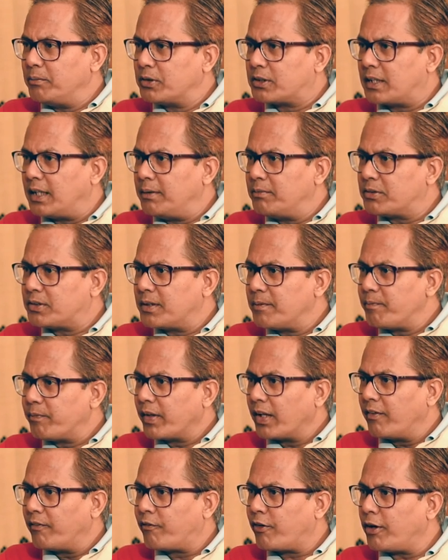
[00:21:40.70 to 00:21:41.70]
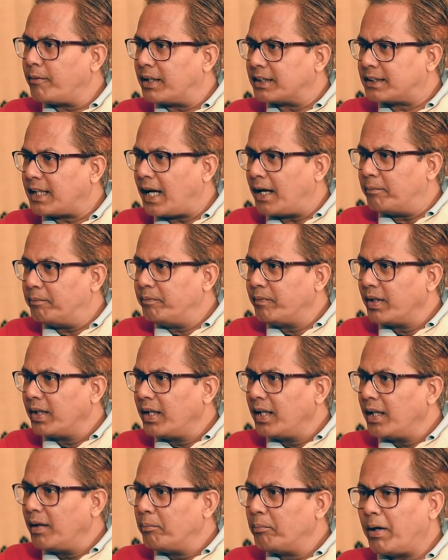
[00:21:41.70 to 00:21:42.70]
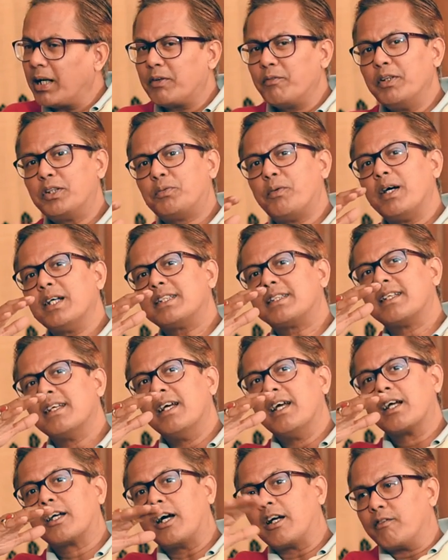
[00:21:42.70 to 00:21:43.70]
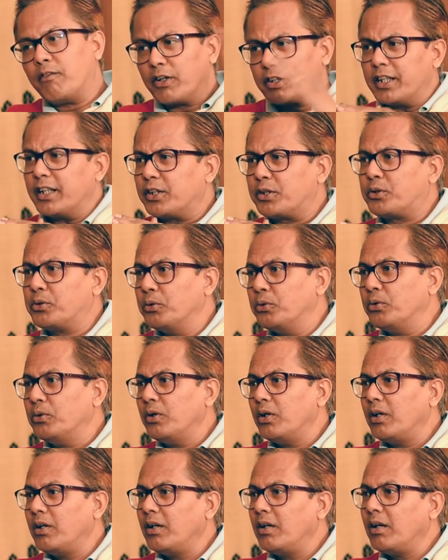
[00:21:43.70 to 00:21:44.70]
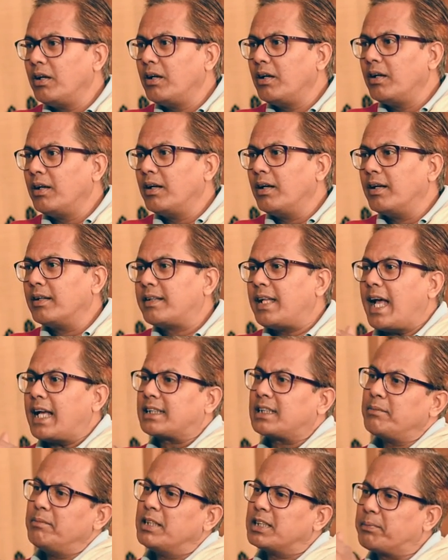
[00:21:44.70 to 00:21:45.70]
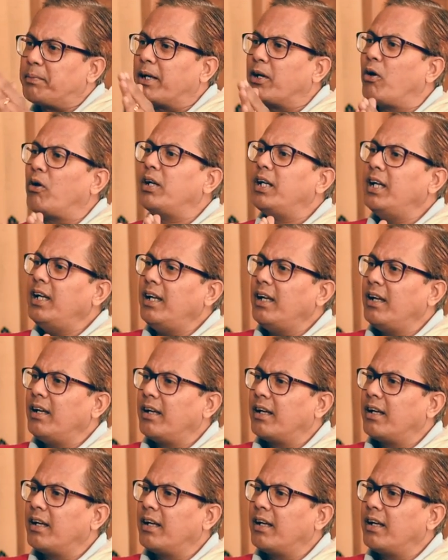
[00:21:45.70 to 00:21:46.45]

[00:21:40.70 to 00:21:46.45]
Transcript: Muslims from Assam, but which was converted to the Assamese-Bengali